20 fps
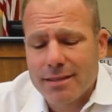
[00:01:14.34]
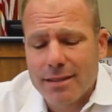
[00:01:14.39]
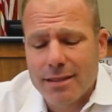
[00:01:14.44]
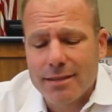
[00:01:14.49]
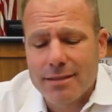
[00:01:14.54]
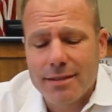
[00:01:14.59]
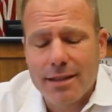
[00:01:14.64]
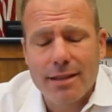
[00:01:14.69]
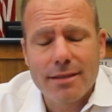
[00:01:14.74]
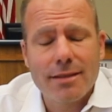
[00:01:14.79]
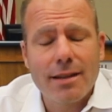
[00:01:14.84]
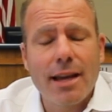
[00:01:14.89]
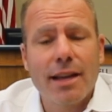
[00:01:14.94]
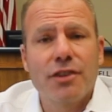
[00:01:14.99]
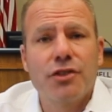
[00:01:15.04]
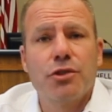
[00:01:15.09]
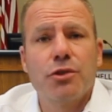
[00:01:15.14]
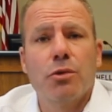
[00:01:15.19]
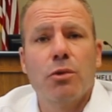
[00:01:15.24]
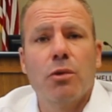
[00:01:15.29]
the state
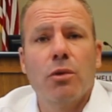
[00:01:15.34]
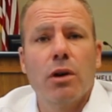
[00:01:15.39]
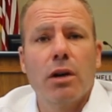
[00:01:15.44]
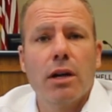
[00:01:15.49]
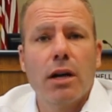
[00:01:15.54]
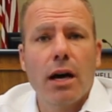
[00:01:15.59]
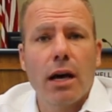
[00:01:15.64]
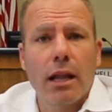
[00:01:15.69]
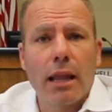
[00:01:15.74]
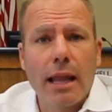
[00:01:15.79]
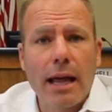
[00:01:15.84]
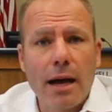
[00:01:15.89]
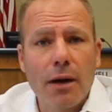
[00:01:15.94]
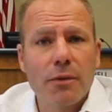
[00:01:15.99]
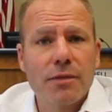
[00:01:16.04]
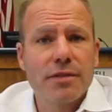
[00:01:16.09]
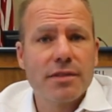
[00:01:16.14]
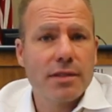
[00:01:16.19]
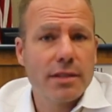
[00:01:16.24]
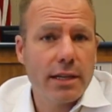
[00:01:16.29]
statute
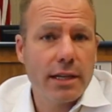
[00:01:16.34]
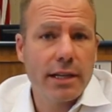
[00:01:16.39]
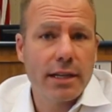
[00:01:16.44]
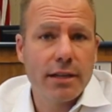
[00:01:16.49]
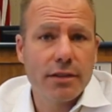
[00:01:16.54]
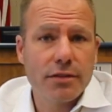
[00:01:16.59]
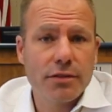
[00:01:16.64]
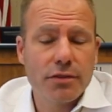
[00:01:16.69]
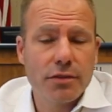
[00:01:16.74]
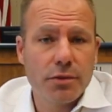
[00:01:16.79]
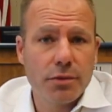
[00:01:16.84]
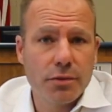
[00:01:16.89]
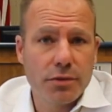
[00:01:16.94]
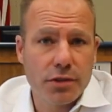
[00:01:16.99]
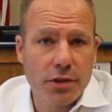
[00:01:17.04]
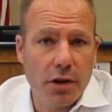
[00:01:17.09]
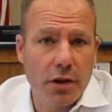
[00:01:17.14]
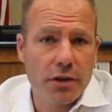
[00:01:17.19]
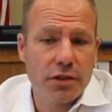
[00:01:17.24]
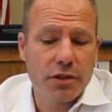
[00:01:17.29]
allows cities to
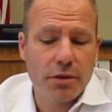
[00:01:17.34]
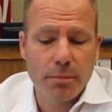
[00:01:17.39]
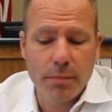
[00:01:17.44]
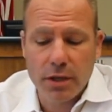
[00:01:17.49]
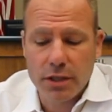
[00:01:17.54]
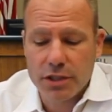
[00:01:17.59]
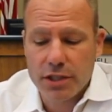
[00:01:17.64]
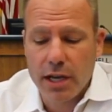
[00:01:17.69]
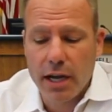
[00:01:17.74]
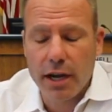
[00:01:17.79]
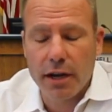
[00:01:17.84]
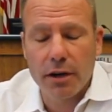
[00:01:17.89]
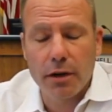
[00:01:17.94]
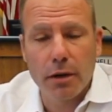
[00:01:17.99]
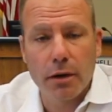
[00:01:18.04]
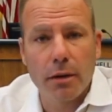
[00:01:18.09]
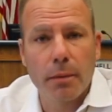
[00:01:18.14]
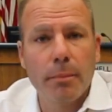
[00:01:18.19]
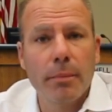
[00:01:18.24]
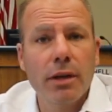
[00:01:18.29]
charge a much
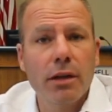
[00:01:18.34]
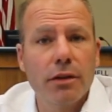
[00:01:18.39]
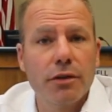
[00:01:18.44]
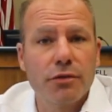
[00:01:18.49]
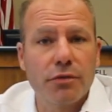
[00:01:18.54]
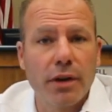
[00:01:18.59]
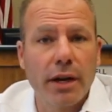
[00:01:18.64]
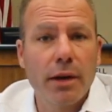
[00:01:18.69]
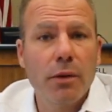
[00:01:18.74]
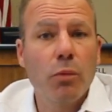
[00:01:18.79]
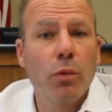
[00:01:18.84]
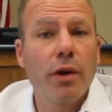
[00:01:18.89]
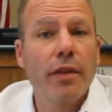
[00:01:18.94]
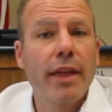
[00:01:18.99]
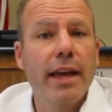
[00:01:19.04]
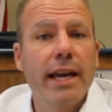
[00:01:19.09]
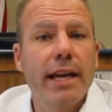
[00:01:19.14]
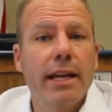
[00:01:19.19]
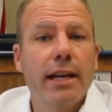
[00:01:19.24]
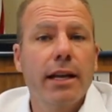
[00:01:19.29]
higher millage rate where
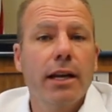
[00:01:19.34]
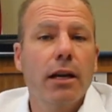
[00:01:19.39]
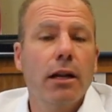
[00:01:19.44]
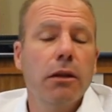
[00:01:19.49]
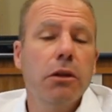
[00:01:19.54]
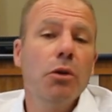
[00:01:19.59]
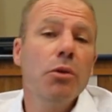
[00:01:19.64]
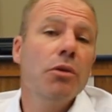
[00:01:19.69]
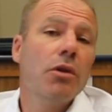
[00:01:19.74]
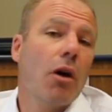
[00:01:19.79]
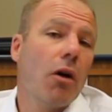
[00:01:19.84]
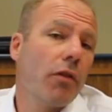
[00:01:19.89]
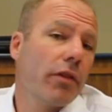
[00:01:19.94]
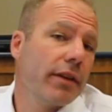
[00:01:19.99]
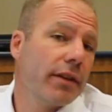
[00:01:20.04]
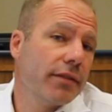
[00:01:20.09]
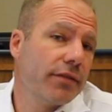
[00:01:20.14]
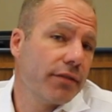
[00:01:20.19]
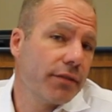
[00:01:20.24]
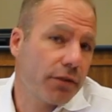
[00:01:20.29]
they can include all
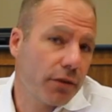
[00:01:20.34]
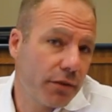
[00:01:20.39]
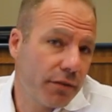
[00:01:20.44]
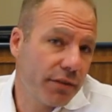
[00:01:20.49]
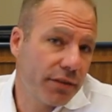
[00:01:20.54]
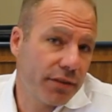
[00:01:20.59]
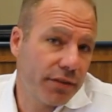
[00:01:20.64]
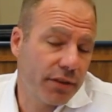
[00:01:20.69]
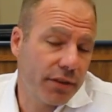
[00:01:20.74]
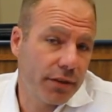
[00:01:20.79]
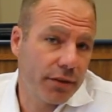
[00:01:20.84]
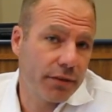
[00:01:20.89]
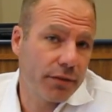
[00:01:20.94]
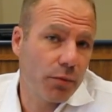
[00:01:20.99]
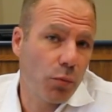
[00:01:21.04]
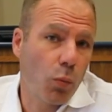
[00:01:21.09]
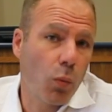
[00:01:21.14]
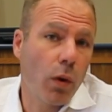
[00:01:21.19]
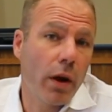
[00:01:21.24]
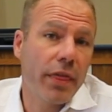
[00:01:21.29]
these
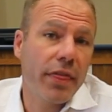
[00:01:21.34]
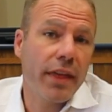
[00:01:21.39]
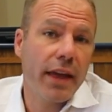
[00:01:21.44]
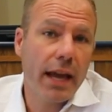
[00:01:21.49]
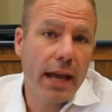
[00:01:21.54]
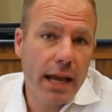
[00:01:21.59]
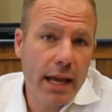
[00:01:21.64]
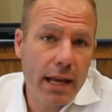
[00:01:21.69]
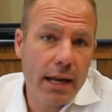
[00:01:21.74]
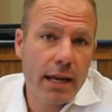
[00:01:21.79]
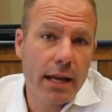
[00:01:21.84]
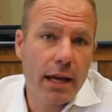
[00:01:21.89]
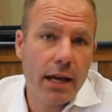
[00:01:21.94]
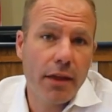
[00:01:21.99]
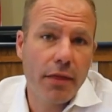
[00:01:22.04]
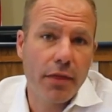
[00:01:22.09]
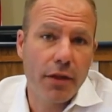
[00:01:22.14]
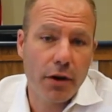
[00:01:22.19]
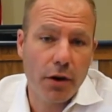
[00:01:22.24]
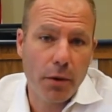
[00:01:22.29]
services within
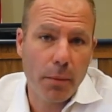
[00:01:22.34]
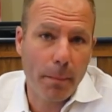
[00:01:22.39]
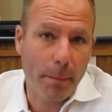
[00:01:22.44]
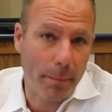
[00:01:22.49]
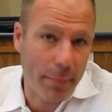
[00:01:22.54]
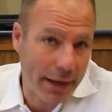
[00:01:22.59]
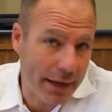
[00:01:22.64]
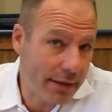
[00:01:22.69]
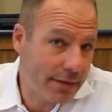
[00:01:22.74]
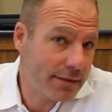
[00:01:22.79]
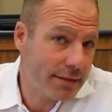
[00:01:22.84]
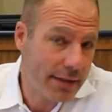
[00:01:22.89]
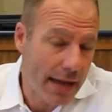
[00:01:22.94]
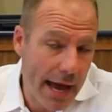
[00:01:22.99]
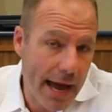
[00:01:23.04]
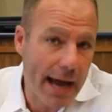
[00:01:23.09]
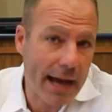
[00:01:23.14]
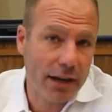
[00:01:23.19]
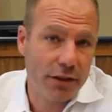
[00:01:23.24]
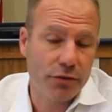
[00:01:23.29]
their base
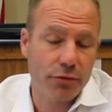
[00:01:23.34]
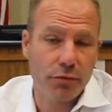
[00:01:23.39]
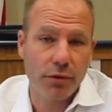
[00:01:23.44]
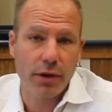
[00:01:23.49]
tax